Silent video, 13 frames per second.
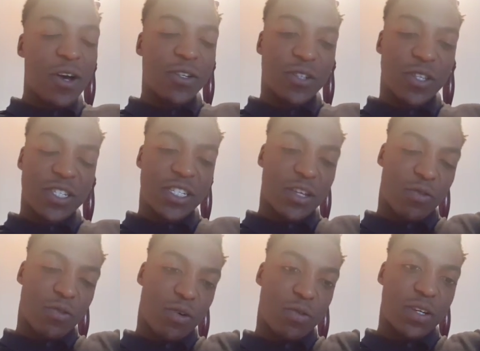So this is the
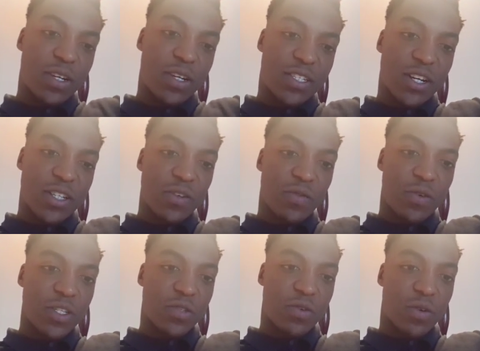quote. It starts off
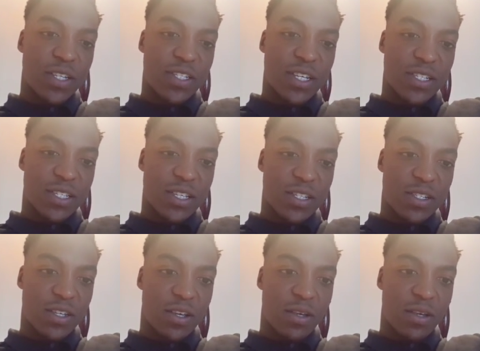with this quote that says this: